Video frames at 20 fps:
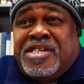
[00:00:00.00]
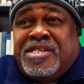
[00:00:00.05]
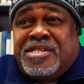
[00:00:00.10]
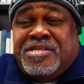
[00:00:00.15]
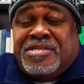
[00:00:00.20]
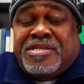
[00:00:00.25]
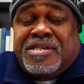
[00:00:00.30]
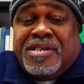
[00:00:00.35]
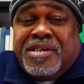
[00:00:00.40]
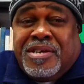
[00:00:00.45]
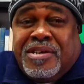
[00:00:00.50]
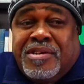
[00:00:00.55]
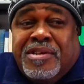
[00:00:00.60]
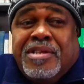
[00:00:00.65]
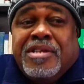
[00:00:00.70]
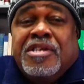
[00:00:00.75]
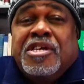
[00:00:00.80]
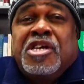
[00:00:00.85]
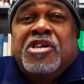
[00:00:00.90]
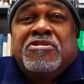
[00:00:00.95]
Yeah, yeah,
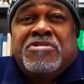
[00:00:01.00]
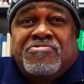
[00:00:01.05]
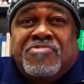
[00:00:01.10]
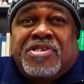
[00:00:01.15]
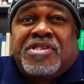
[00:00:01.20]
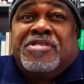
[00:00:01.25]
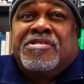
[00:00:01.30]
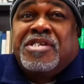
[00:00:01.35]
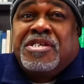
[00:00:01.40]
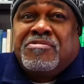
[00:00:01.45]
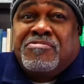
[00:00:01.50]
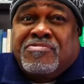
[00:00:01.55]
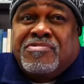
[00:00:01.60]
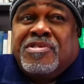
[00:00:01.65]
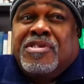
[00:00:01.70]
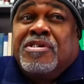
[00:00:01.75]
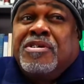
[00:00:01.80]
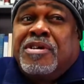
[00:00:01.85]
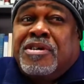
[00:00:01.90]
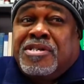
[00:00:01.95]
yeah, yeah. He was one of the, he was,
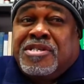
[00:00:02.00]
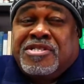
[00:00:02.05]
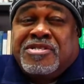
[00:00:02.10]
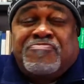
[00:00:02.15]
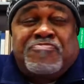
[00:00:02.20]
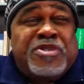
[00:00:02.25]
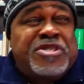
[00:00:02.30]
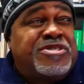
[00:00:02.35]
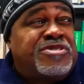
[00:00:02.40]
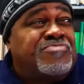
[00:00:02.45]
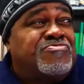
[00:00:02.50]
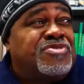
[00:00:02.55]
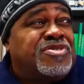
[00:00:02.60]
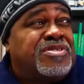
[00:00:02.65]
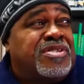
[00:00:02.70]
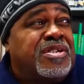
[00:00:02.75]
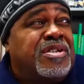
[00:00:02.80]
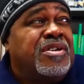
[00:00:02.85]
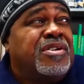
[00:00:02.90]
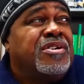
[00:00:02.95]
yeah, his pieces
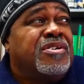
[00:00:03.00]
was